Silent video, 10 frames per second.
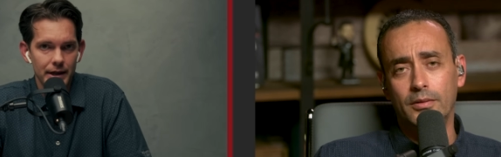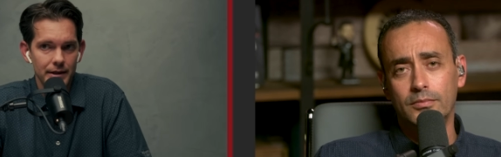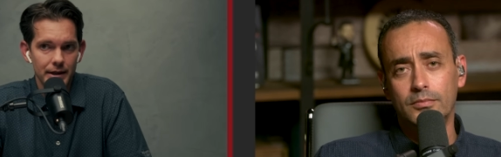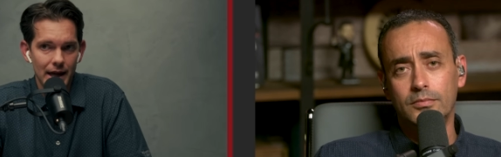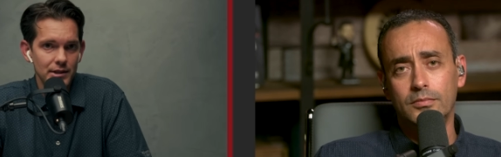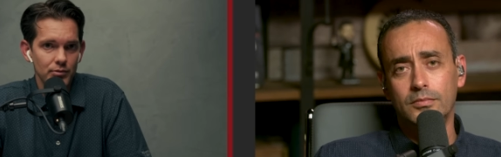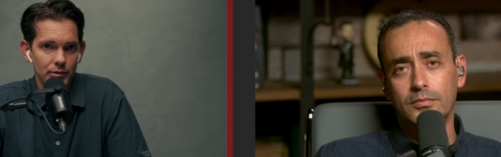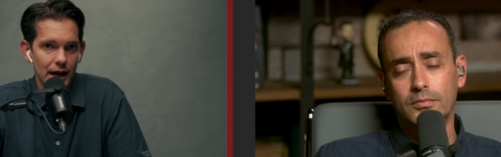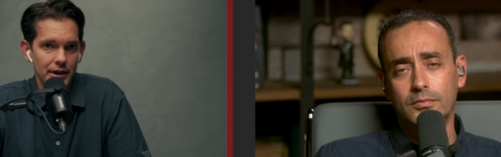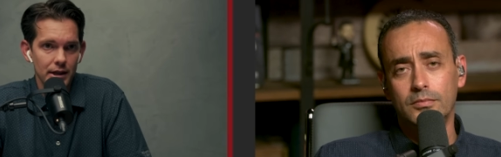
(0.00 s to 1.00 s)
Speaker 1: And that's,
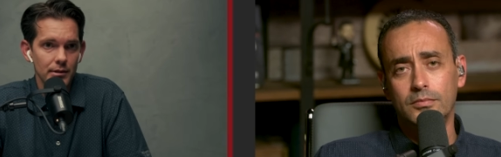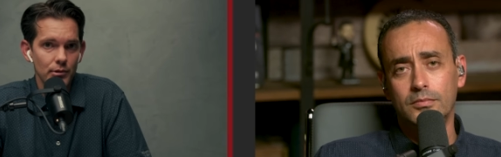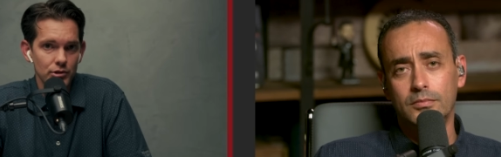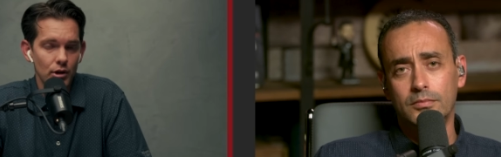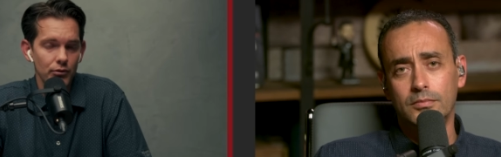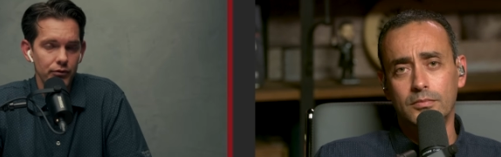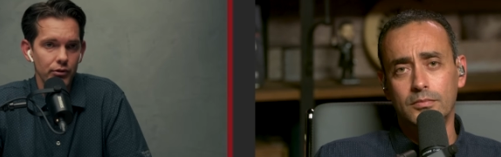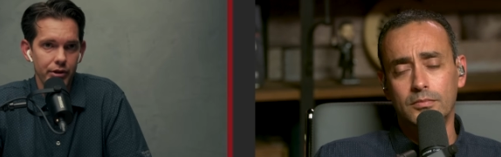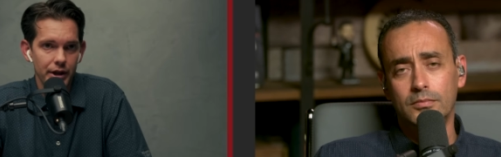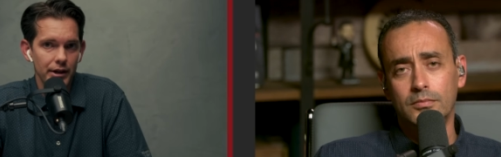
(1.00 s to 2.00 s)
I think, the most hopeful
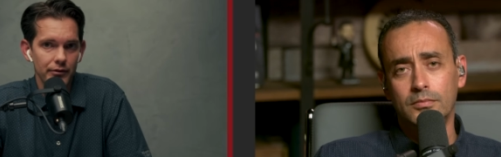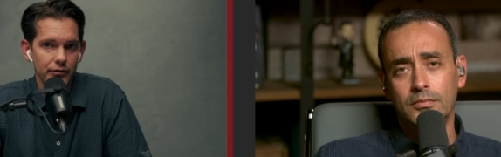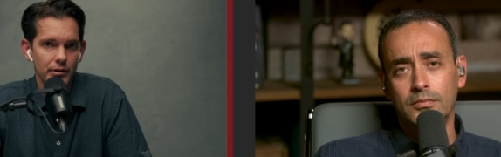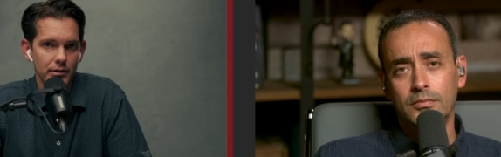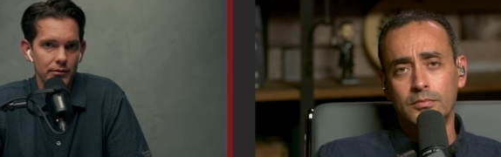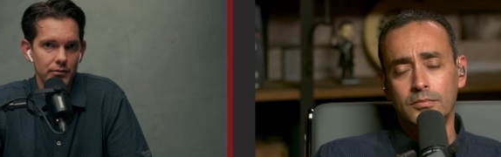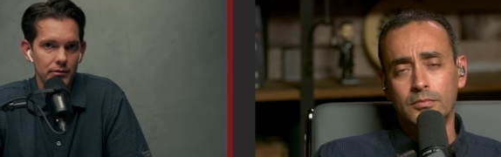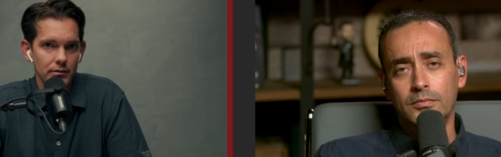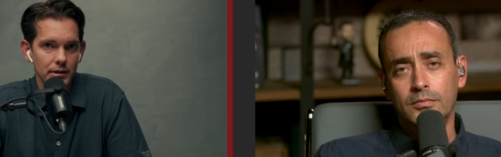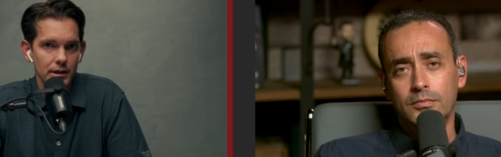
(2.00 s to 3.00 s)
thing for
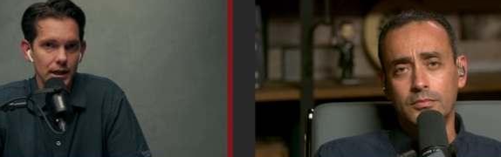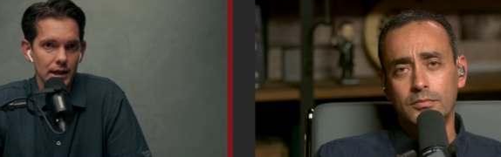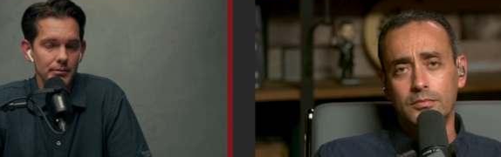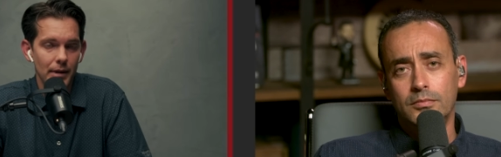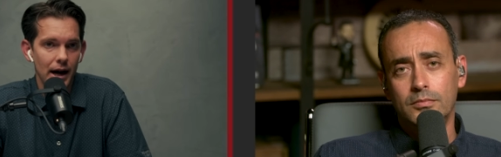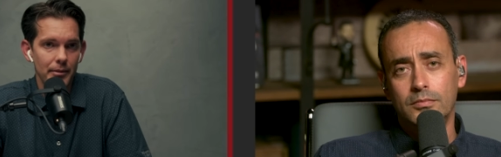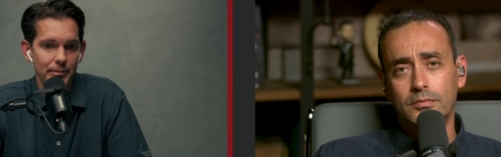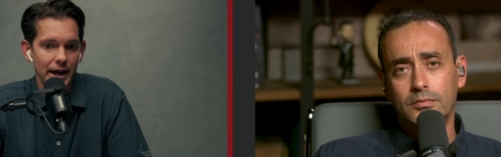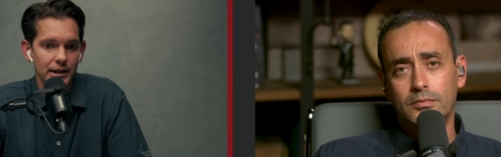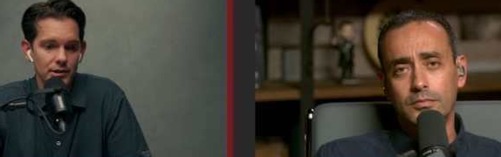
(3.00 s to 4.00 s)
any
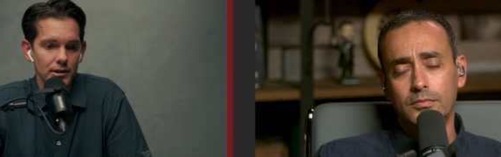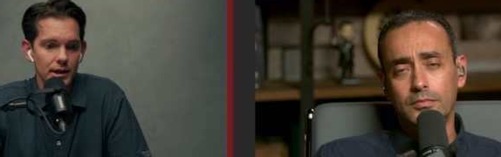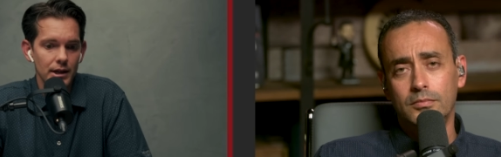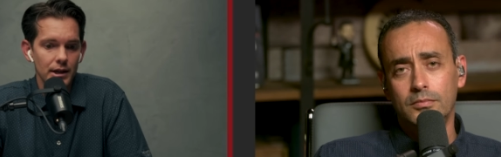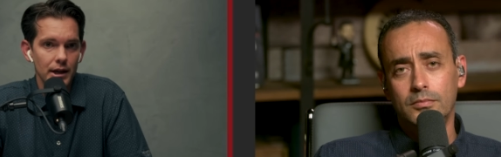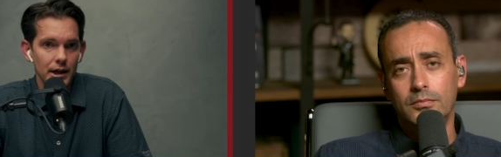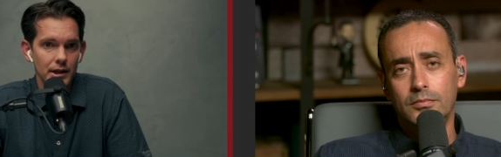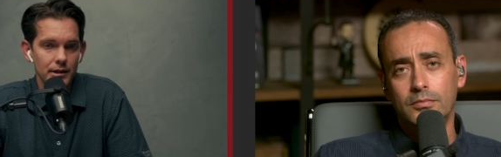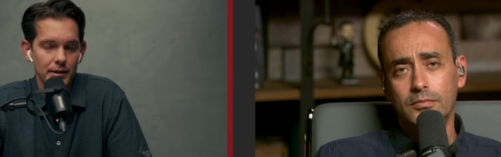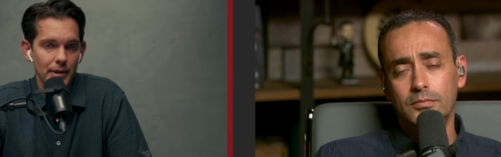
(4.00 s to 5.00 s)
man
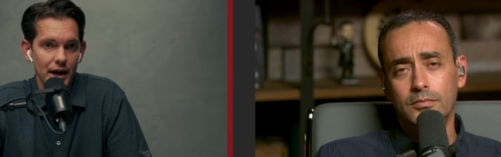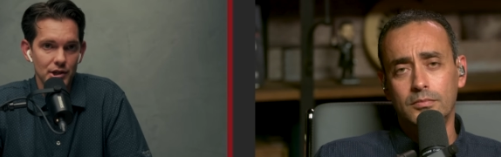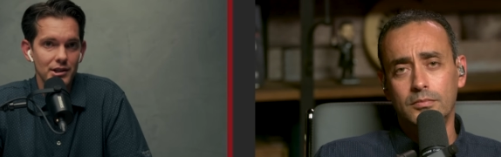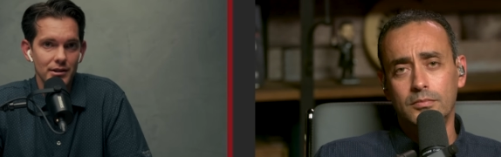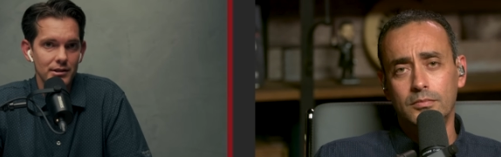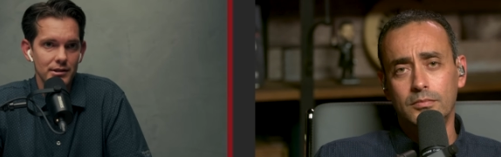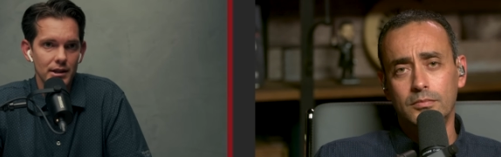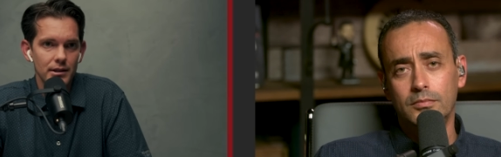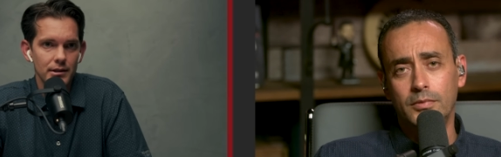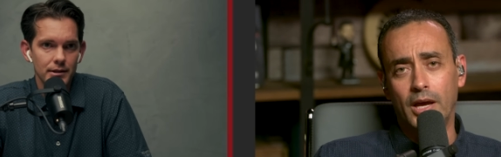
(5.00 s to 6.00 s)
enmeshed in the
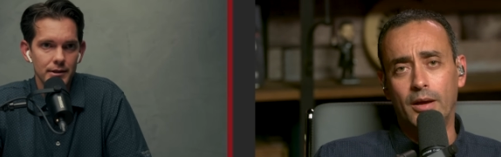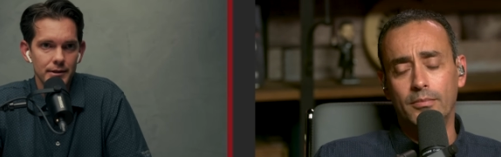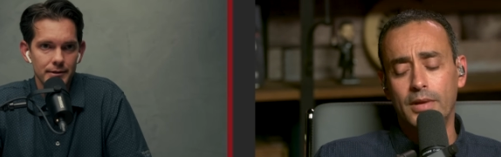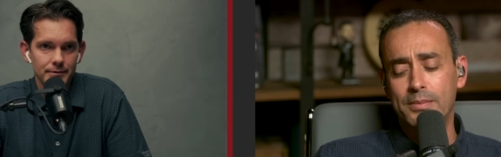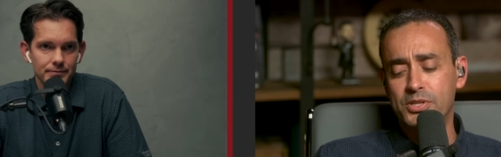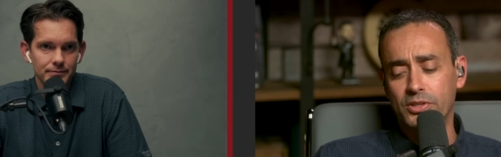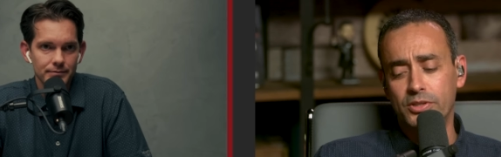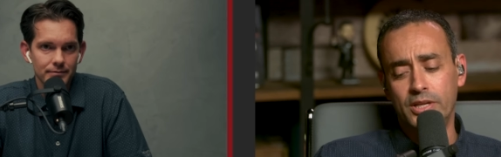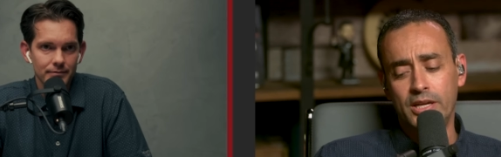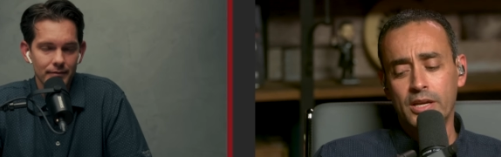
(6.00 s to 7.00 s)
sin.
Speaker 2: Yeah,
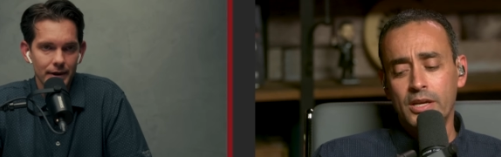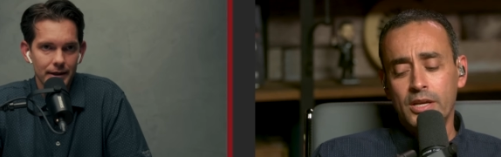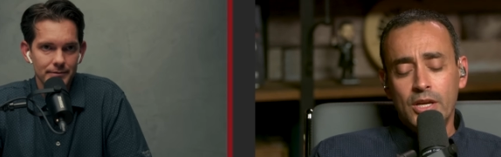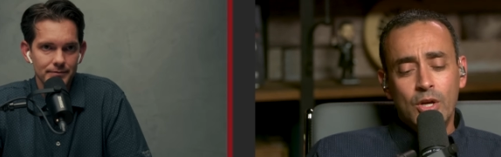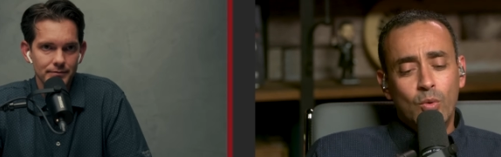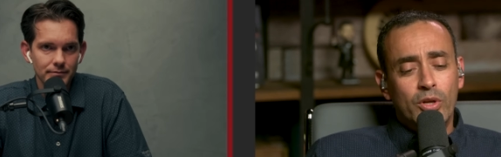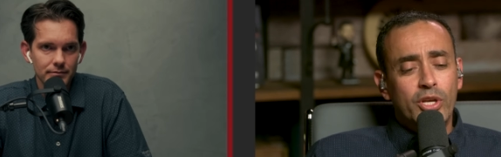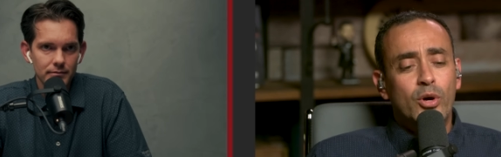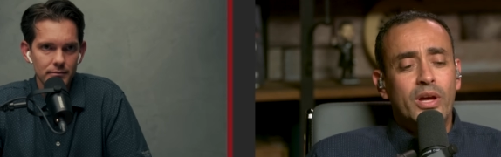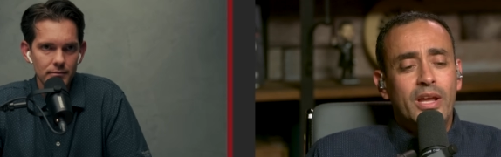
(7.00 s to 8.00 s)
absolutely.
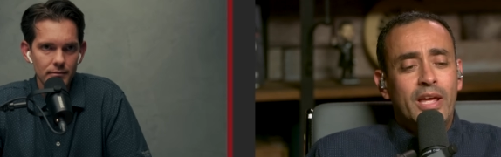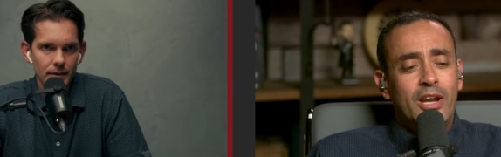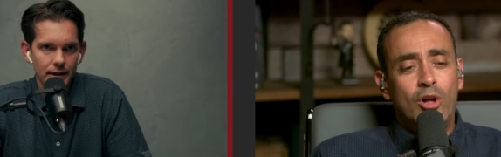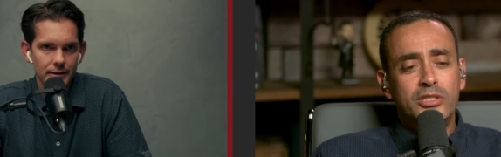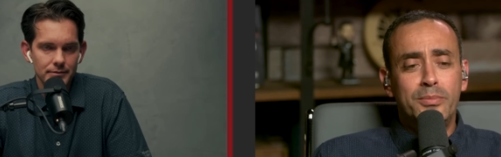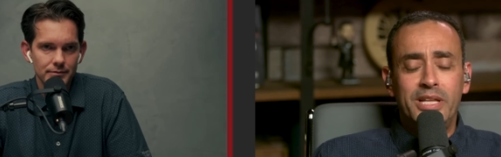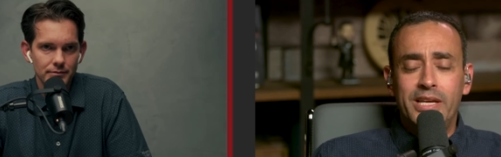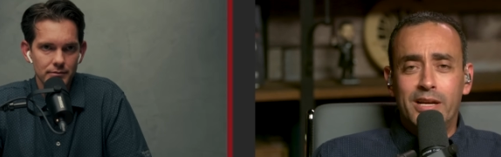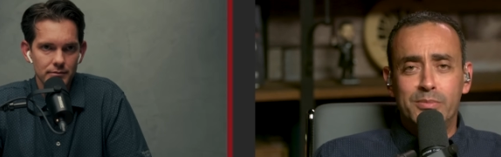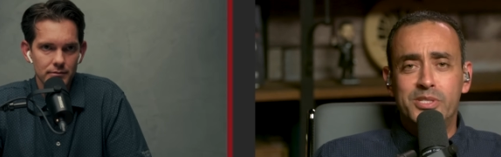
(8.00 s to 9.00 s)
Well, you know, it, it
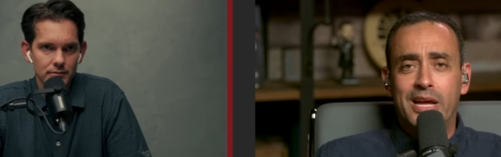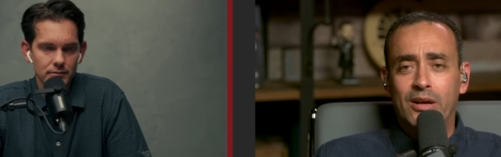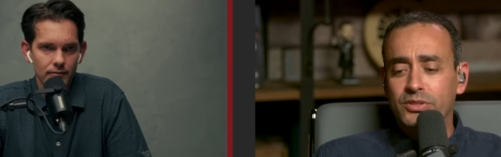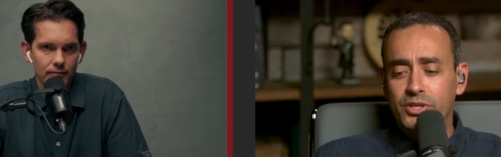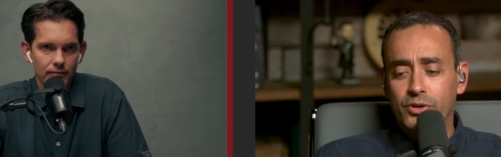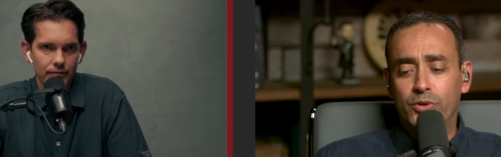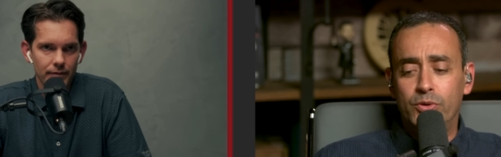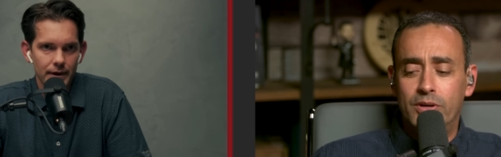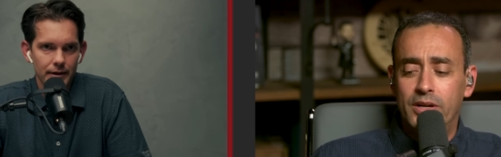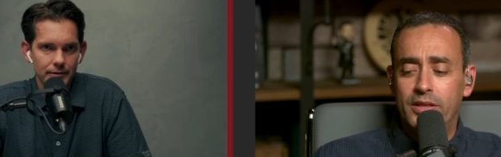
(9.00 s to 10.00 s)
ultimately comes down
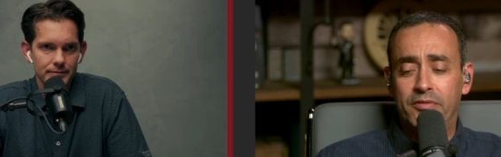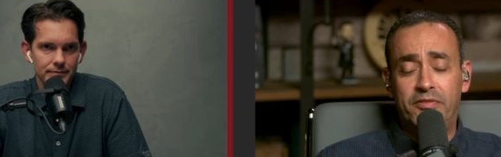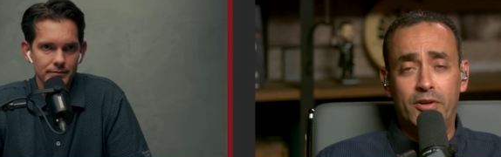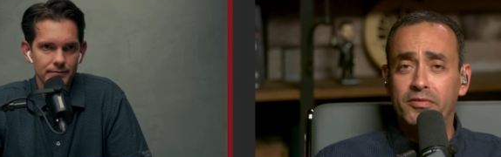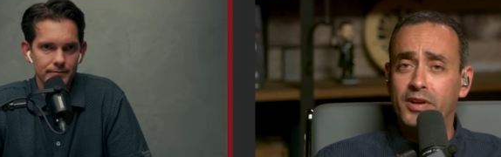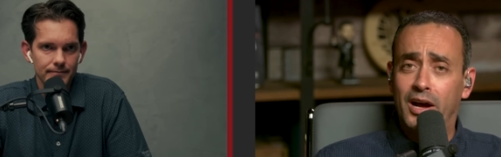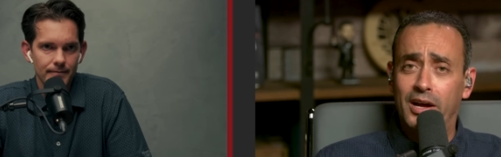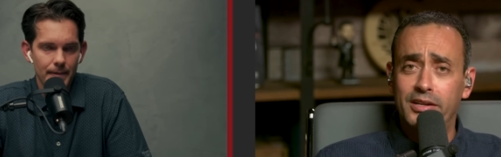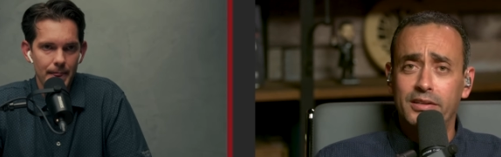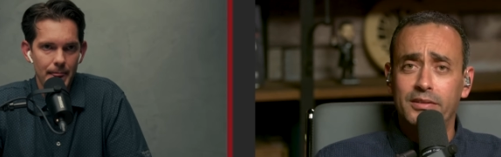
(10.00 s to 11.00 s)
to the fear of
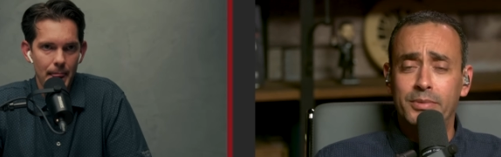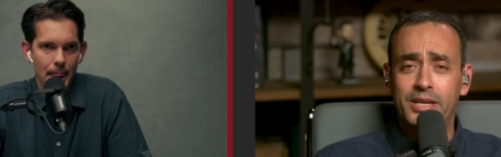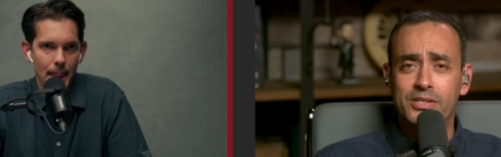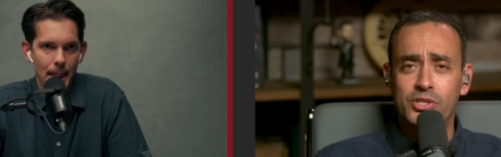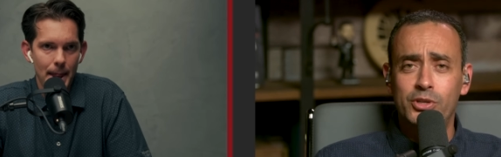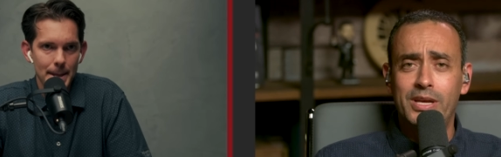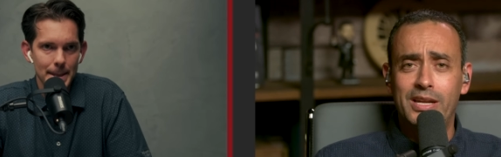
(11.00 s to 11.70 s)
God because you